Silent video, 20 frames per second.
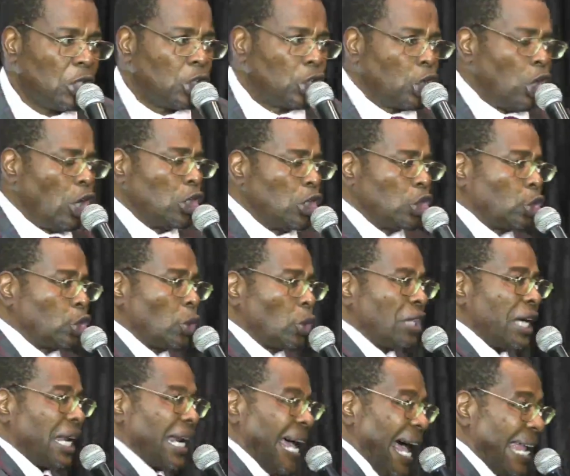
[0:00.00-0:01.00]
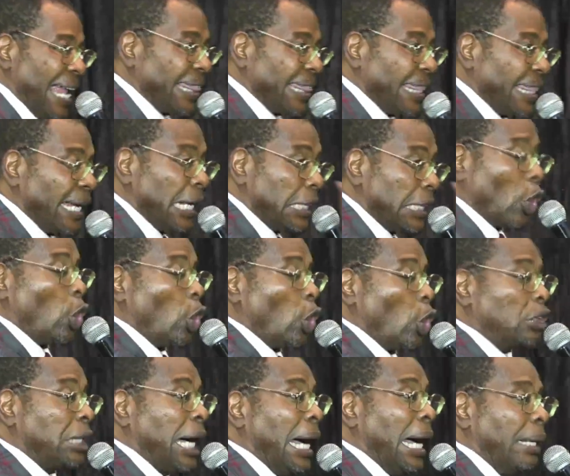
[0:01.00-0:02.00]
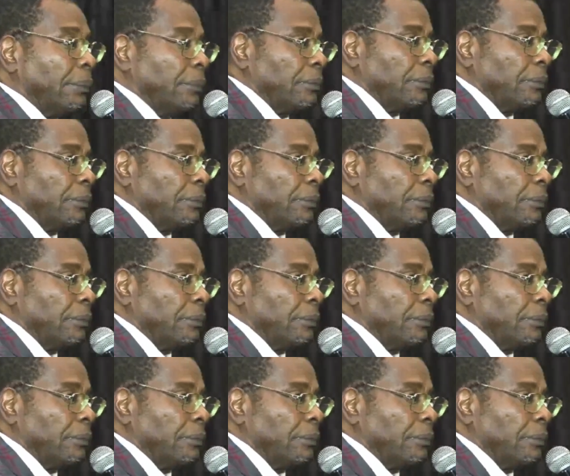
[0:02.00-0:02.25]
Don't do the right thing at the wrong time.